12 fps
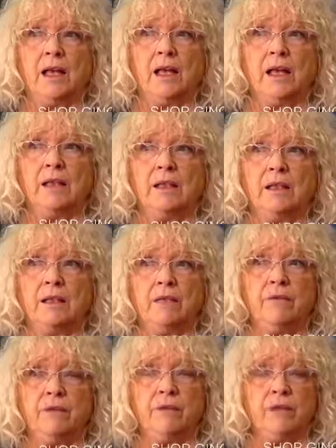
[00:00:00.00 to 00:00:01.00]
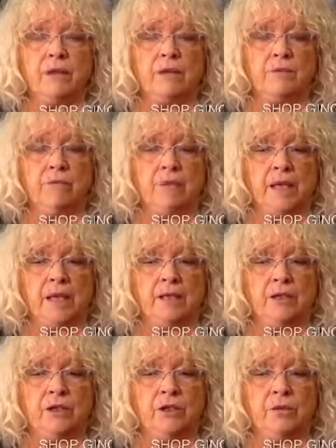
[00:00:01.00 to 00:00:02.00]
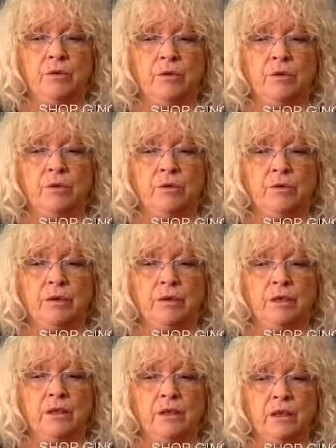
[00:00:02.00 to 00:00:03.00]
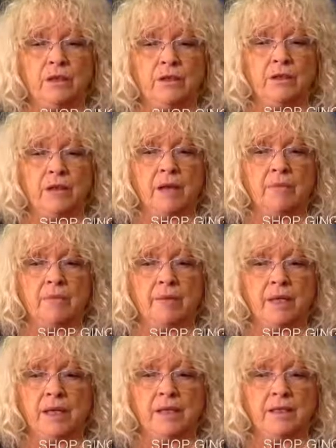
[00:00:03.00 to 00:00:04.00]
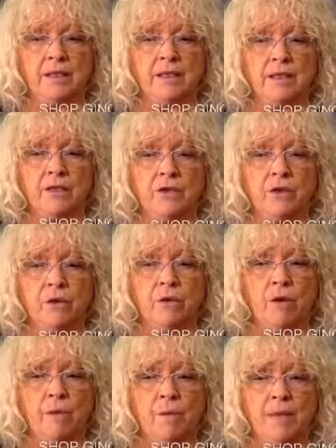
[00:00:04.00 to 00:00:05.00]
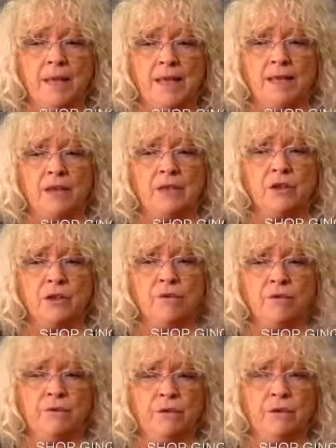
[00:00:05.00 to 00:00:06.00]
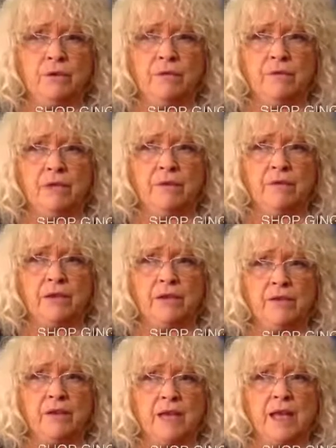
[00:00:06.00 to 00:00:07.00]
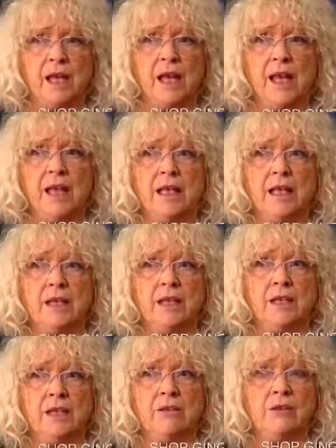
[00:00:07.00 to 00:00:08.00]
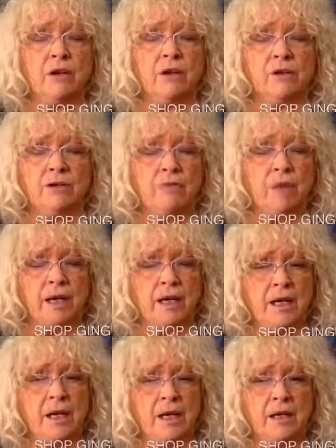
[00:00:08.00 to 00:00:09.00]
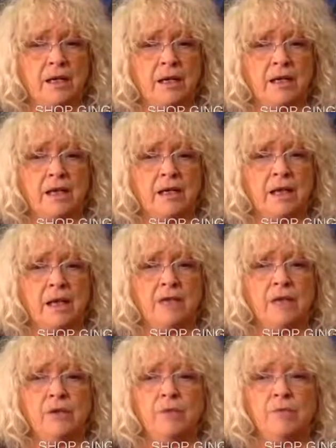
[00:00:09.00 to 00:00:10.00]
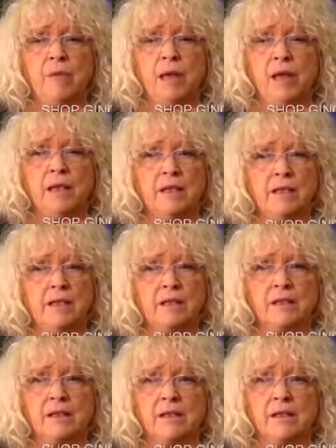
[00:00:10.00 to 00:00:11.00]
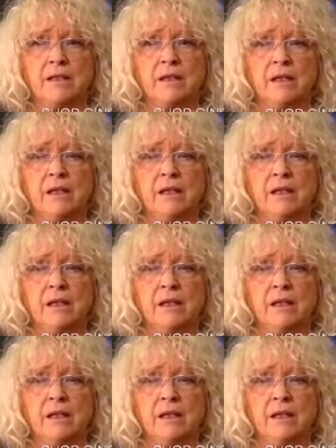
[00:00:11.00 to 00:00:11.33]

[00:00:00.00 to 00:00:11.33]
And to love yourself means you will touch that place that's so amazing, so full of love and everything you'll start to radiate it and you'll magnetize